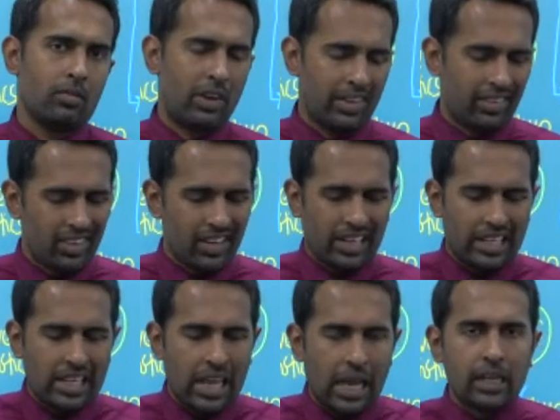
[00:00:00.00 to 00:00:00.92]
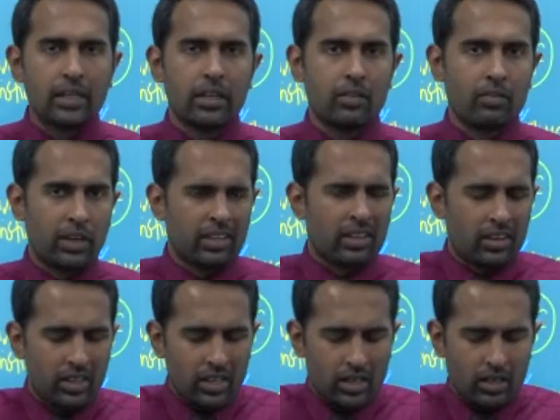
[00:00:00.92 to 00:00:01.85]
What is the reality? What is the
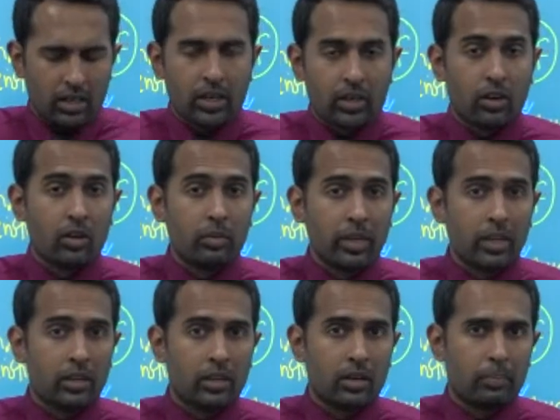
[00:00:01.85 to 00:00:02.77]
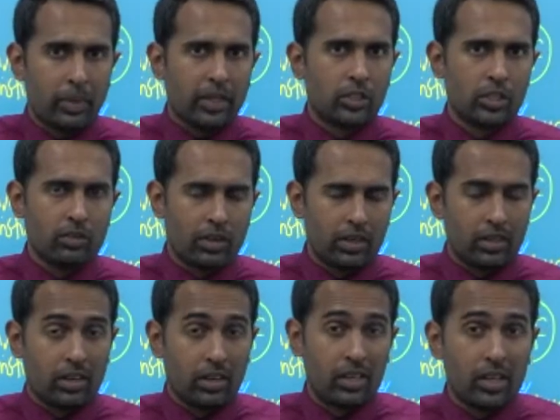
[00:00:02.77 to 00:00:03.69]
real economic picture? What
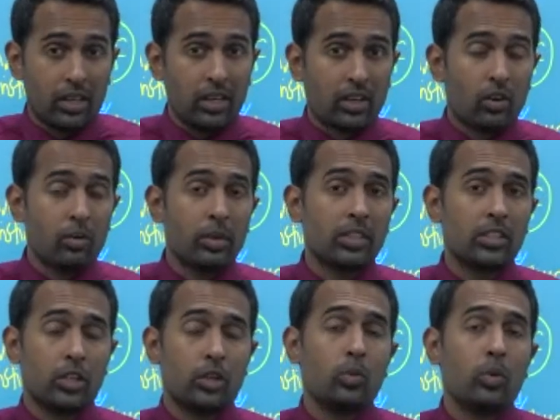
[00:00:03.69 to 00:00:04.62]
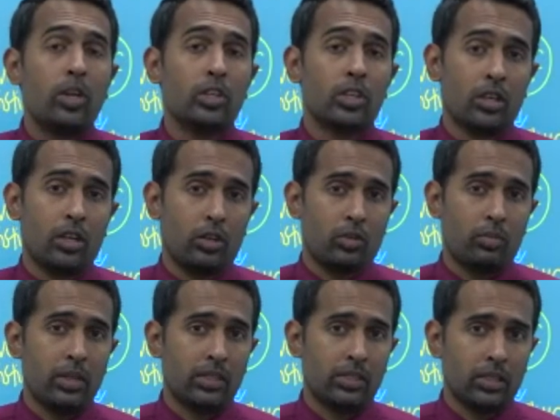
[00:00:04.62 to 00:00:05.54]
is the real economic situation in
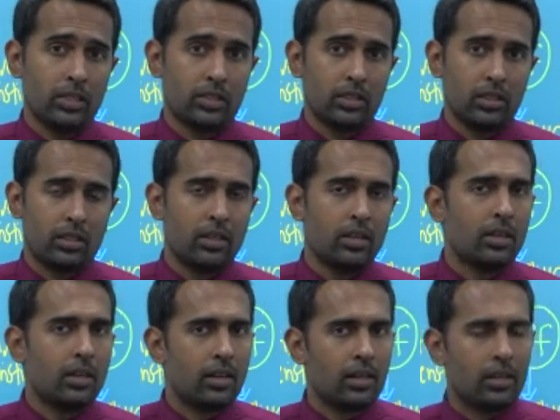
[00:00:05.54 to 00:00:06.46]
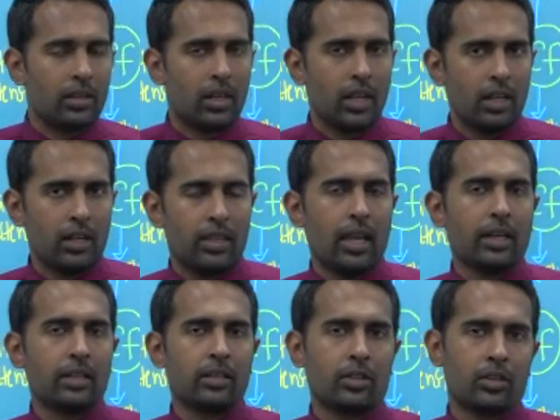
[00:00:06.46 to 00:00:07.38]
your business? Tell
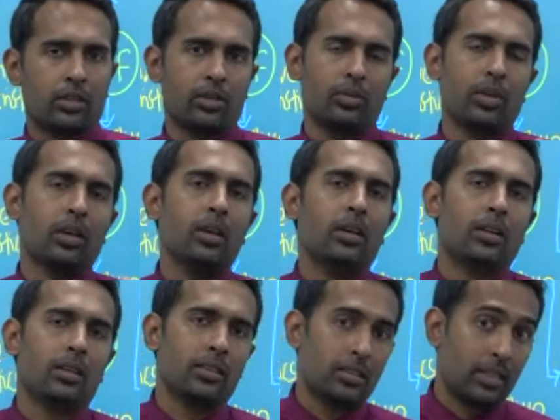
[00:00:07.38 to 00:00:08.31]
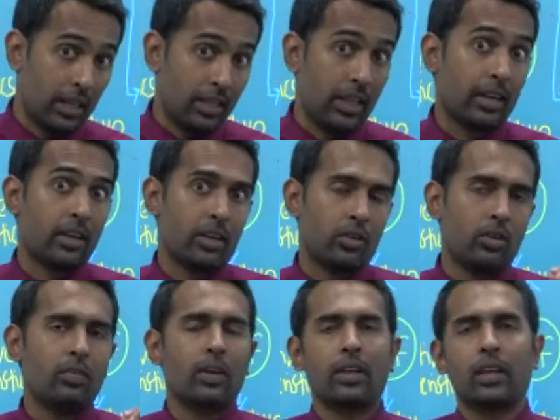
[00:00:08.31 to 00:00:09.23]
that to the tell that in
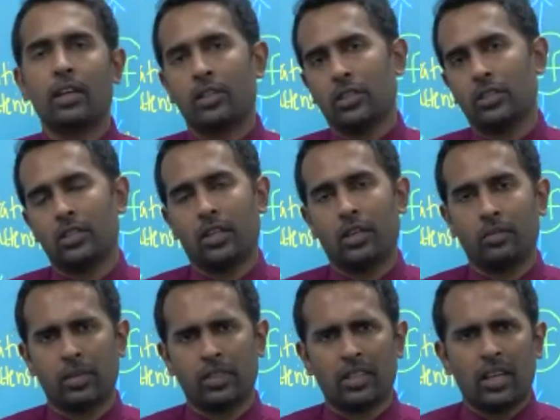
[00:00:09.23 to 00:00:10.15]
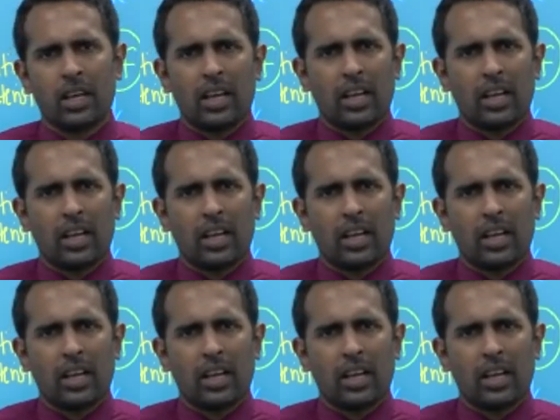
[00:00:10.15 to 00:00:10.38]
your financial statements.